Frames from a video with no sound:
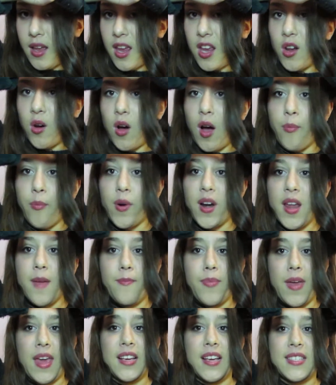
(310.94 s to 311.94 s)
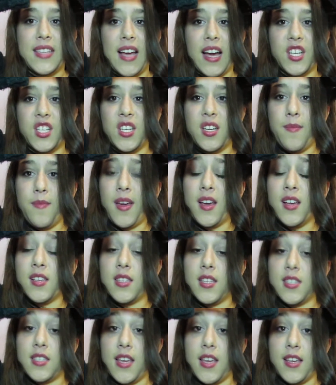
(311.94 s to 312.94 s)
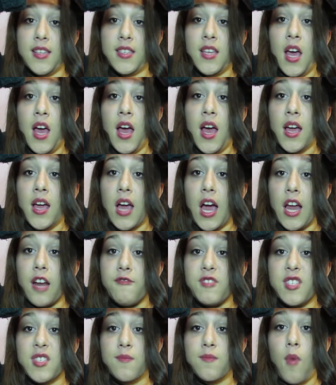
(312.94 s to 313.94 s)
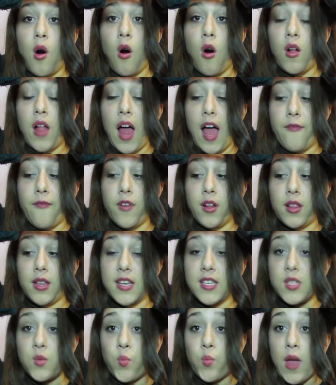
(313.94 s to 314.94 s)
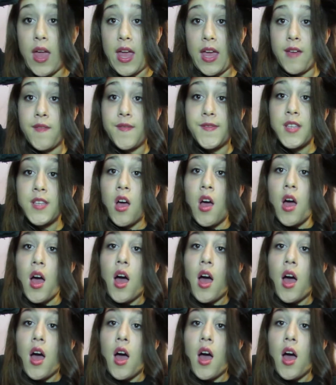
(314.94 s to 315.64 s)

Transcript: you know, a pretty big section because this is kind of small, effortless waves.